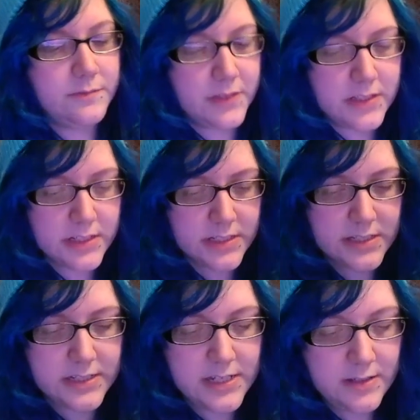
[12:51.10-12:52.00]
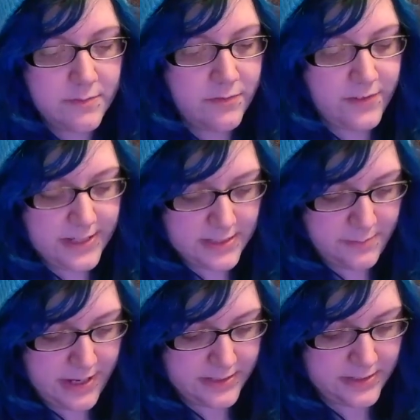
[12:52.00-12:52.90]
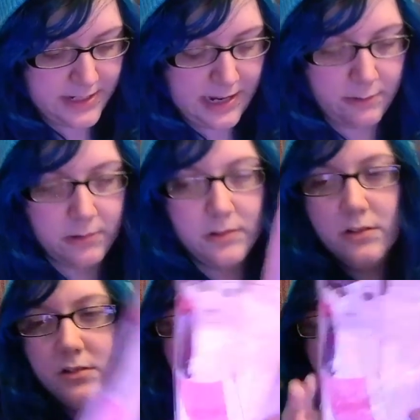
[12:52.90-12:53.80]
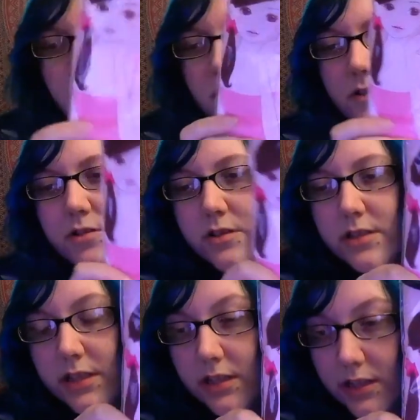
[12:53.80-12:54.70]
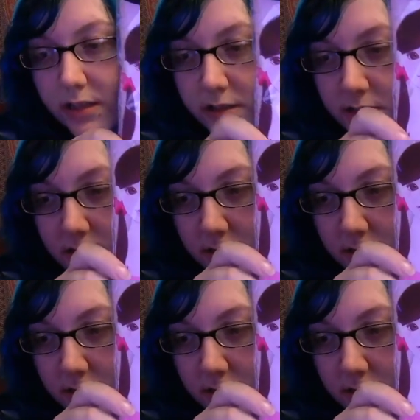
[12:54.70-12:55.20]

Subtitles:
It's a steam face mask towel. It looks like this.